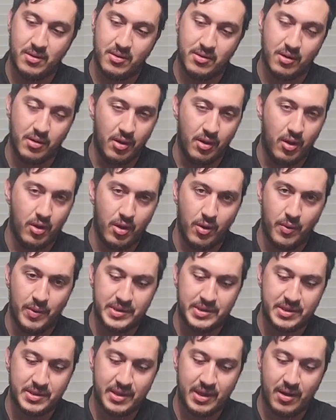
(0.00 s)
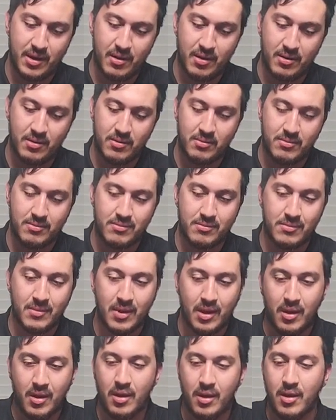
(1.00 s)
the logo wasn't there.
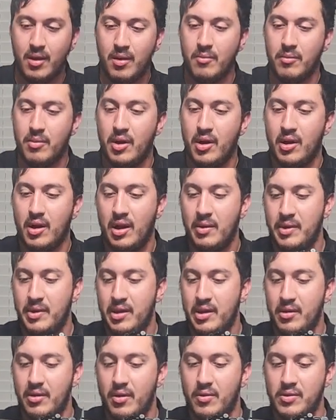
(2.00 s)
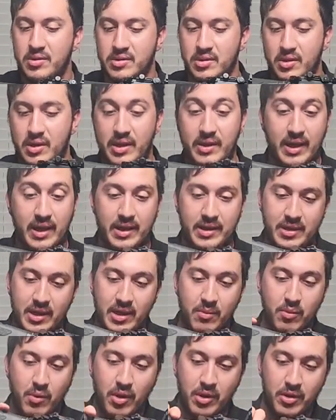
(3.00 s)
But I mean, no one's looking that
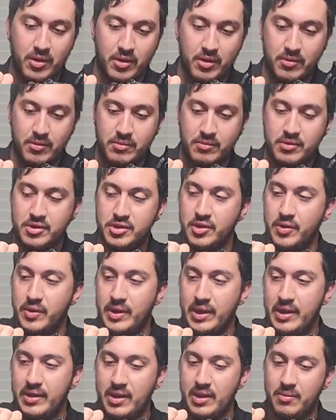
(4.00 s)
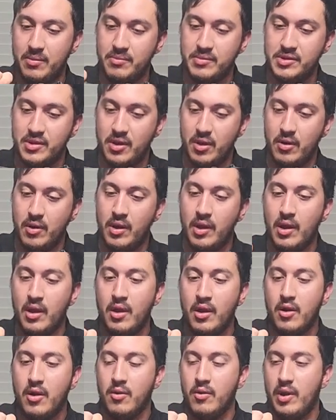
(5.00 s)
deep while you're shooting at them. So,
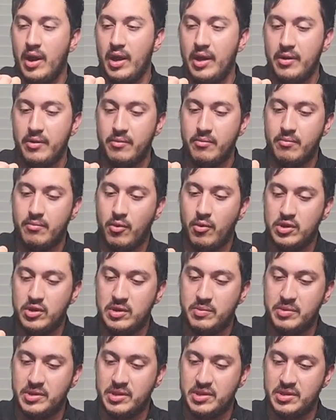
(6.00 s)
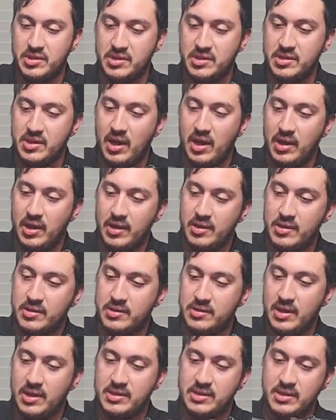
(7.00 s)
right, multi-position stock. It's
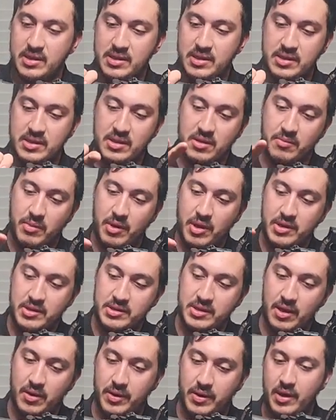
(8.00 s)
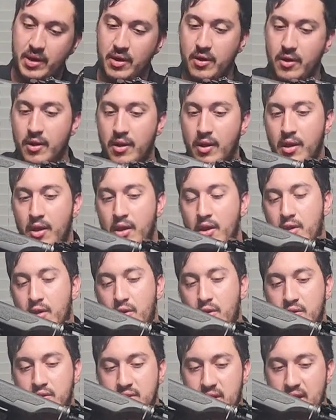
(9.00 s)
nice and easy. The button's down here. You
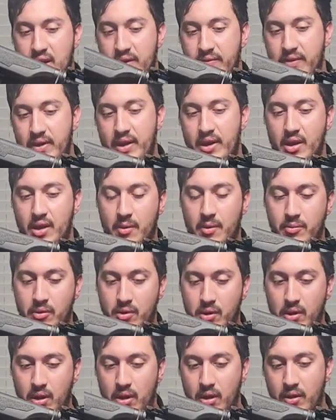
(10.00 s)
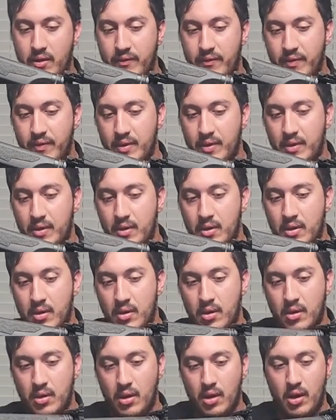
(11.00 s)
also have a couple of
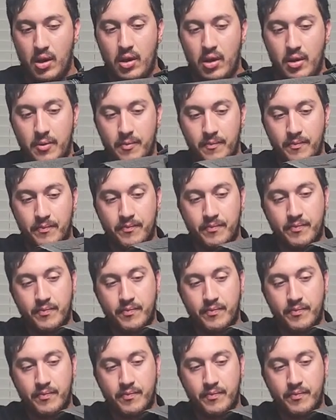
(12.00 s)
um,